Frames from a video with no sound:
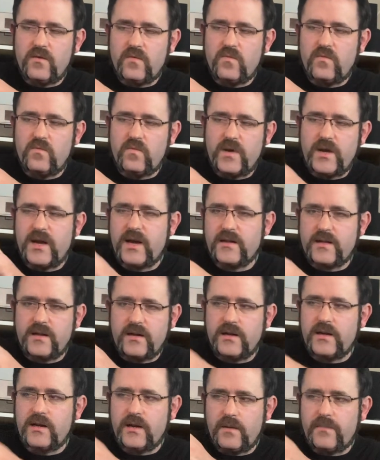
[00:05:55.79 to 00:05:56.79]
"We are the
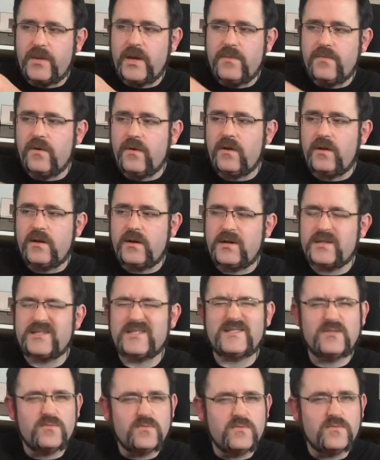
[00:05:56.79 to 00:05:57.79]
little people," and I was
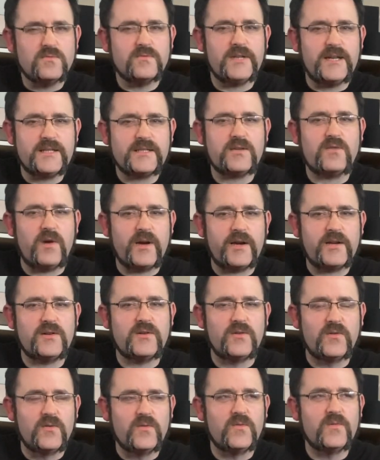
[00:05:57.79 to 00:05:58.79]
like, "Oh, that's quite
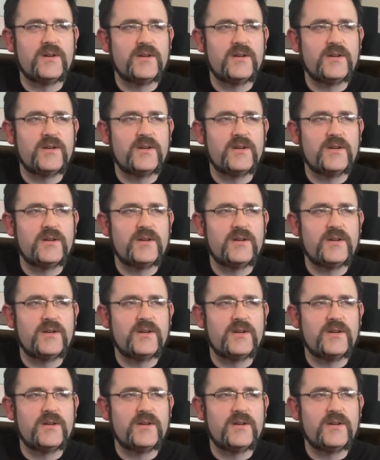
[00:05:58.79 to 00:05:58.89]
cool.